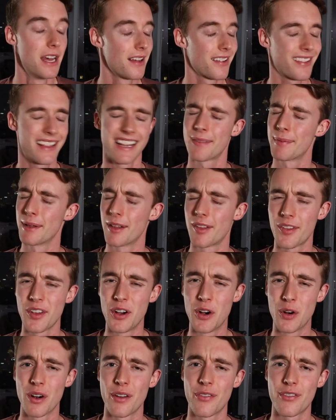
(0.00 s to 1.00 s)
So that's been
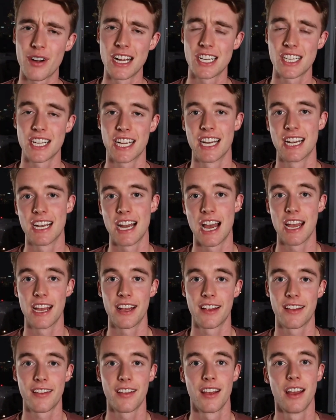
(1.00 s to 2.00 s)
so refreshing and
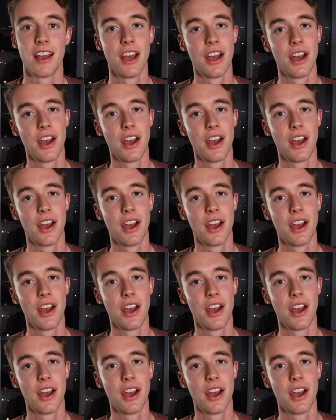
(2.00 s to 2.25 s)
nice.